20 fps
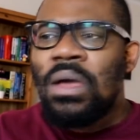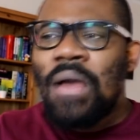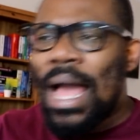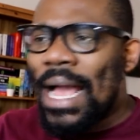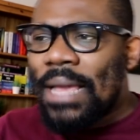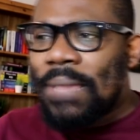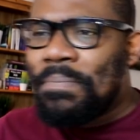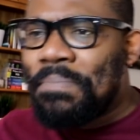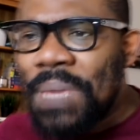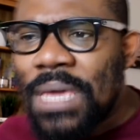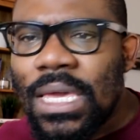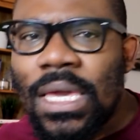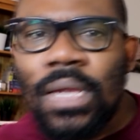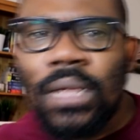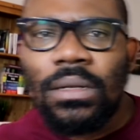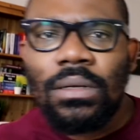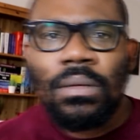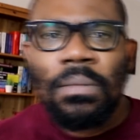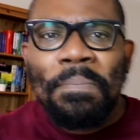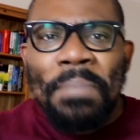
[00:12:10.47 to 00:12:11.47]
I can pick
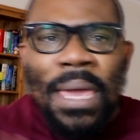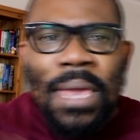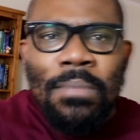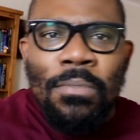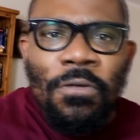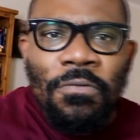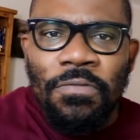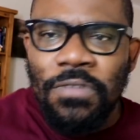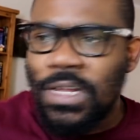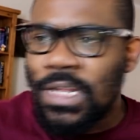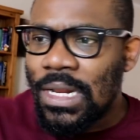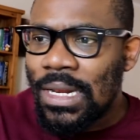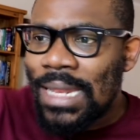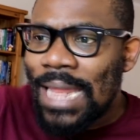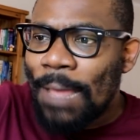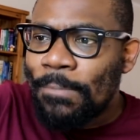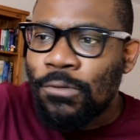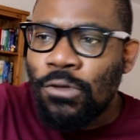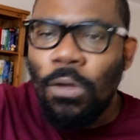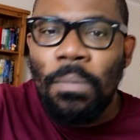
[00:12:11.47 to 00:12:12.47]
it, pay monthly.
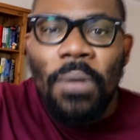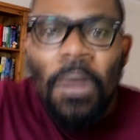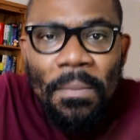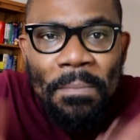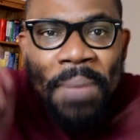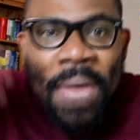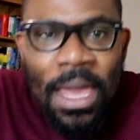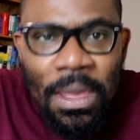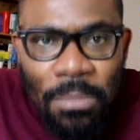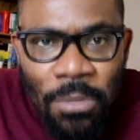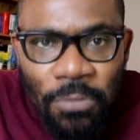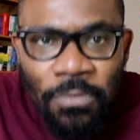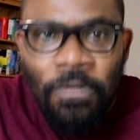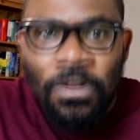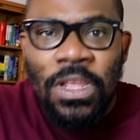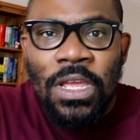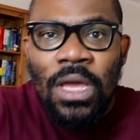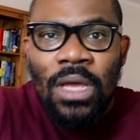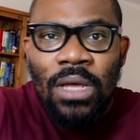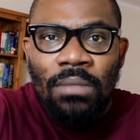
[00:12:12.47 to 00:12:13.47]
Laptop, pay
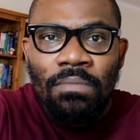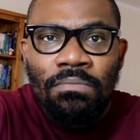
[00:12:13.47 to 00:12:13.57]
monthly.